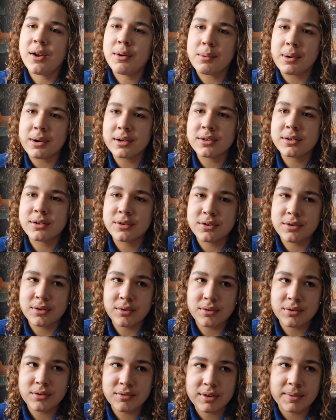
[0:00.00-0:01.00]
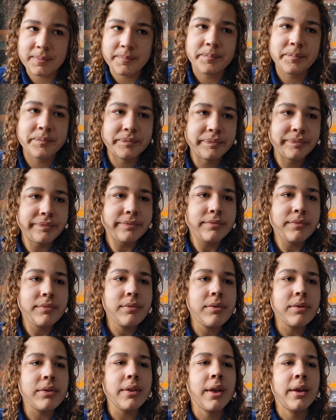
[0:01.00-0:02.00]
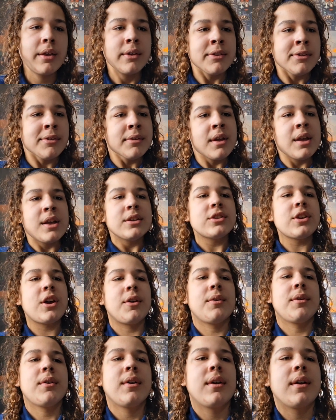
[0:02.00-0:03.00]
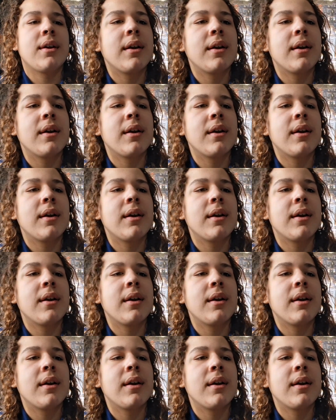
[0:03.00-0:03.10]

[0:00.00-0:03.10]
123. So